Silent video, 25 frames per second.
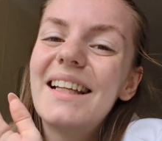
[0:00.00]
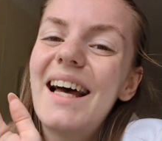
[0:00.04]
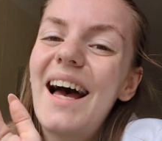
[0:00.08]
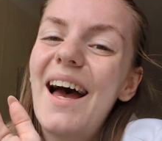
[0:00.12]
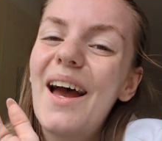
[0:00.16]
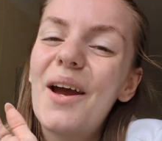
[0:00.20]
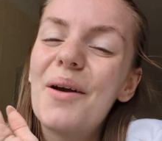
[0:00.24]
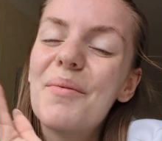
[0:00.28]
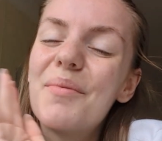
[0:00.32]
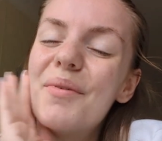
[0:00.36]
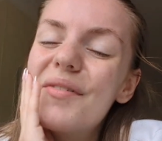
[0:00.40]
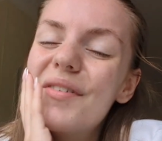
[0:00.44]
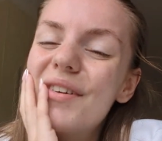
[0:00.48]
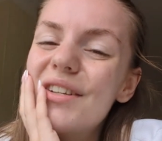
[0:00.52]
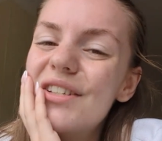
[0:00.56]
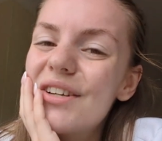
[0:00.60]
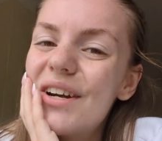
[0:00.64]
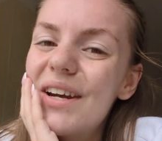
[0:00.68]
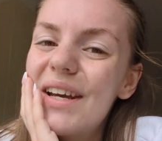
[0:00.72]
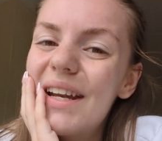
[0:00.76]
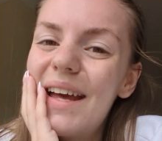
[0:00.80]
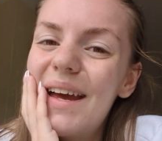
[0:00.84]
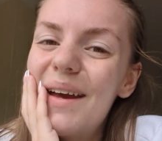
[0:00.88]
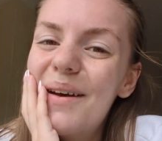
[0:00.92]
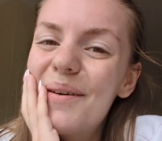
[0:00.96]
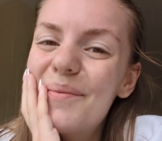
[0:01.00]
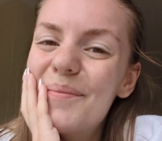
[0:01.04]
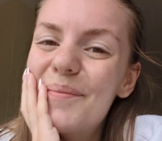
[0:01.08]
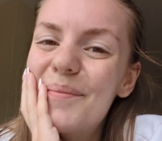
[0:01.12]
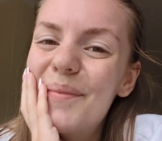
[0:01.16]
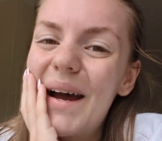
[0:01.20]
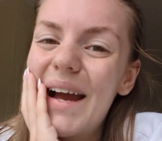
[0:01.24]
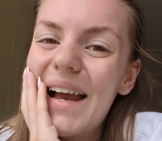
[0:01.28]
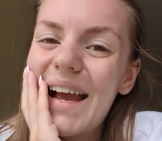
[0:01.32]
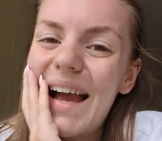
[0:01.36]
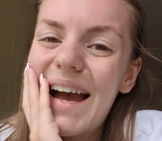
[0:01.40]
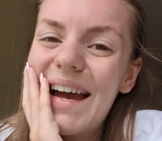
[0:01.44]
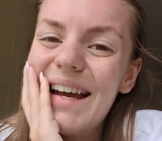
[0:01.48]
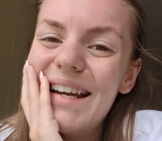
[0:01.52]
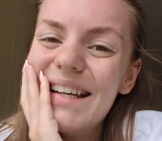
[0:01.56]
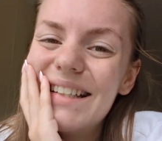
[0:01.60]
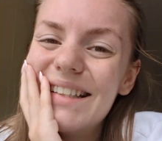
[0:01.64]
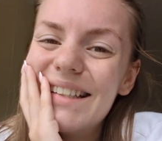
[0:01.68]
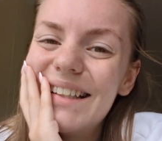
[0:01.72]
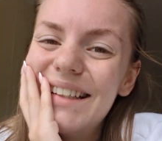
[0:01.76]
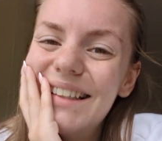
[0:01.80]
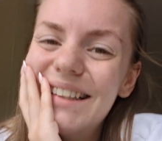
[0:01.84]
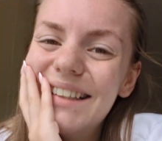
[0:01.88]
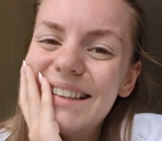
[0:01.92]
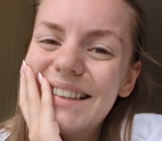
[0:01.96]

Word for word: I hope you've enjoyed it. Bye guys.